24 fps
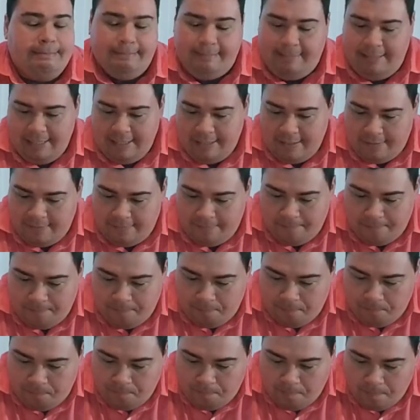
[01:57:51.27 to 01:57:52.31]
Yeah.
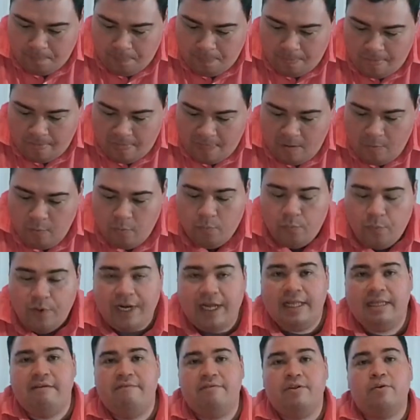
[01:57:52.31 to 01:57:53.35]
When
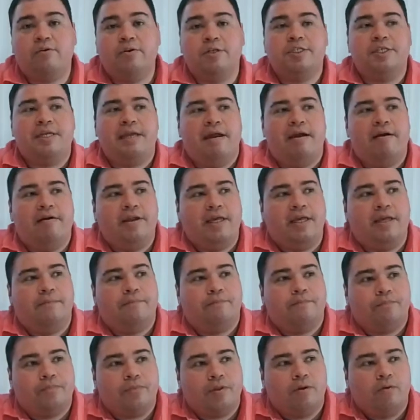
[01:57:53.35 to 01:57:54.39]
I lived in Orange County,
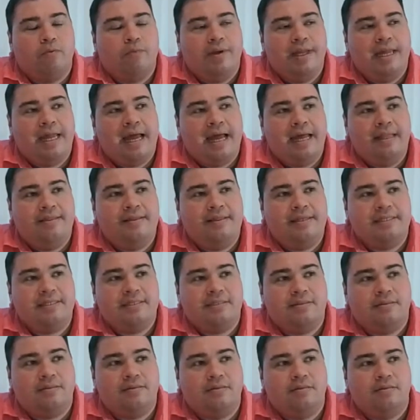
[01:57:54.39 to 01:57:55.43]

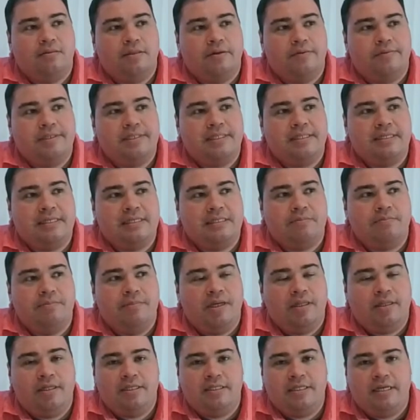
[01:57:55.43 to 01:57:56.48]
there was this
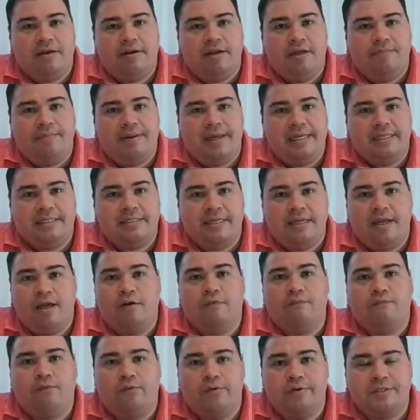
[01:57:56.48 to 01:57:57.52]
military base, an
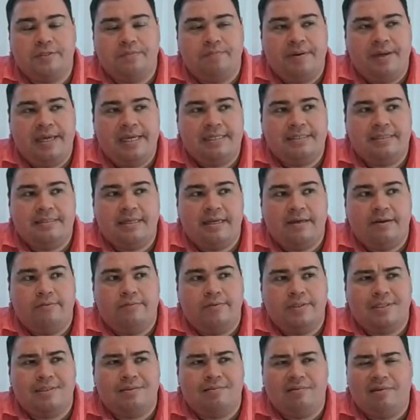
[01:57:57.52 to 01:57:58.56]
Air Force base that
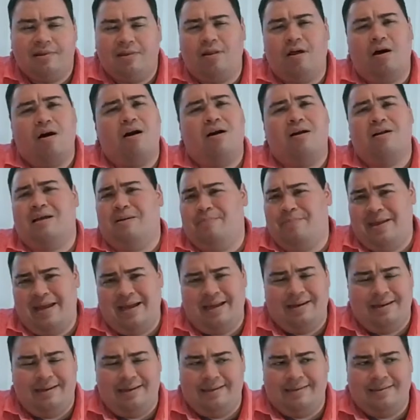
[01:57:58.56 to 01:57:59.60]
was long
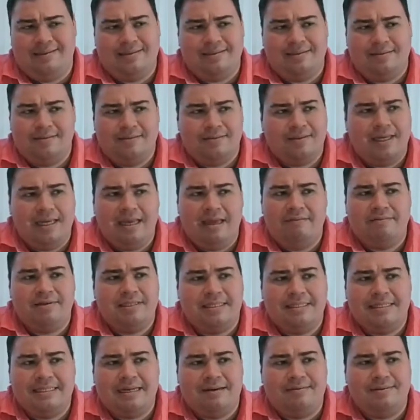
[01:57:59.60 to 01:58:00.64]
abandoned. Like ever
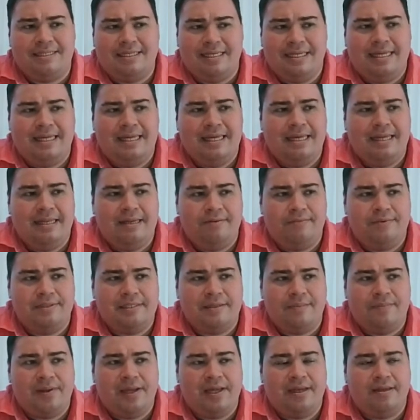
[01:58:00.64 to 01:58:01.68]
since I was a kid, it
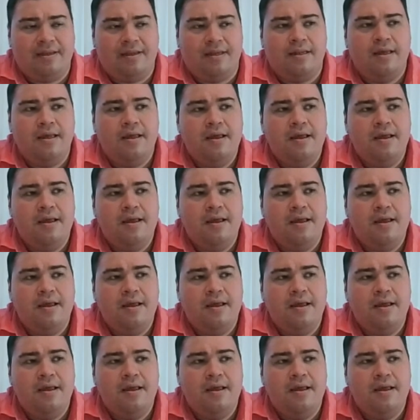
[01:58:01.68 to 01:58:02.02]
was abandoned.